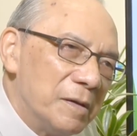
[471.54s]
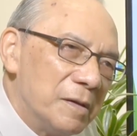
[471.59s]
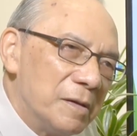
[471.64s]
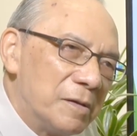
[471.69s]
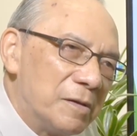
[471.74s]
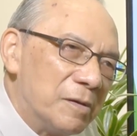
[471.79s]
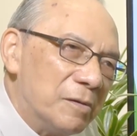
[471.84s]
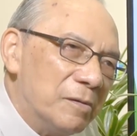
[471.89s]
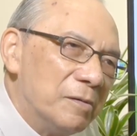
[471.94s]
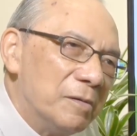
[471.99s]

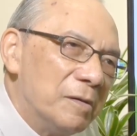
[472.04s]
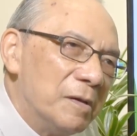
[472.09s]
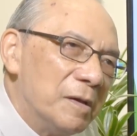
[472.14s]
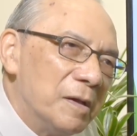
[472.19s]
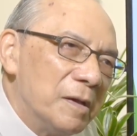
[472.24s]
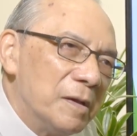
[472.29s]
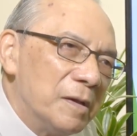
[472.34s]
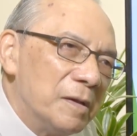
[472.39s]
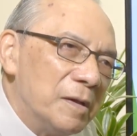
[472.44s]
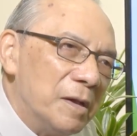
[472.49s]
So
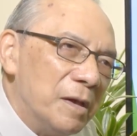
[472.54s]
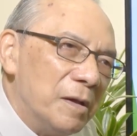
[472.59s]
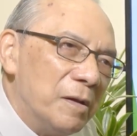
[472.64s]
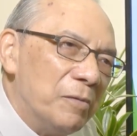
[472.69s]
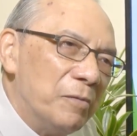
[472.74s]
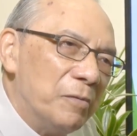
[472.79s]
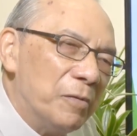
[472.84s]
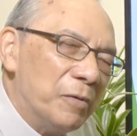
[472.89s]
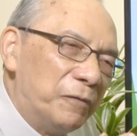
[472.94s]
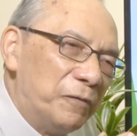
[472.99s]
they
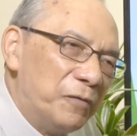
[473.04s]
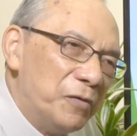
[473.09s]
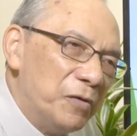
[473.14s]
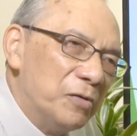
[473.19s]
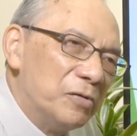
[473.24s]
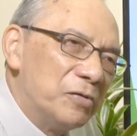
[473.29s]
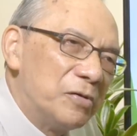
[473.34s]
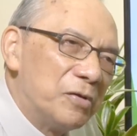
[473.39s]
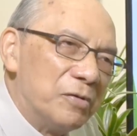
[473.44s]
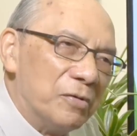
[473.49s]

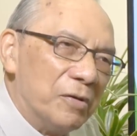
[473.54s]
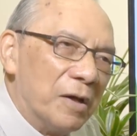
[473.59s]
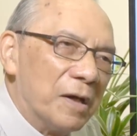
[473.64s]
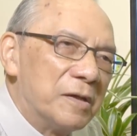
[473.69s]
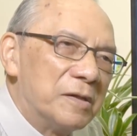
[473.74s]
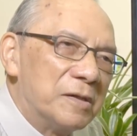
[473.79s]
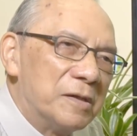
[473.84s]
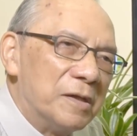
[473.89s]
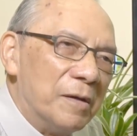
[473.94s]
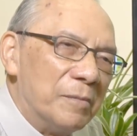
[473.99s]
refused to
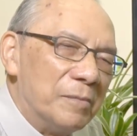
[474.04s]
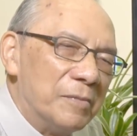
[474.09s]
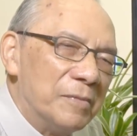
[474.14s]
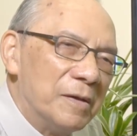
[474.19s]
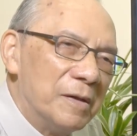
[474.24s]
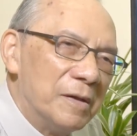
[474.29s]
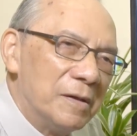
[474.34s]
accept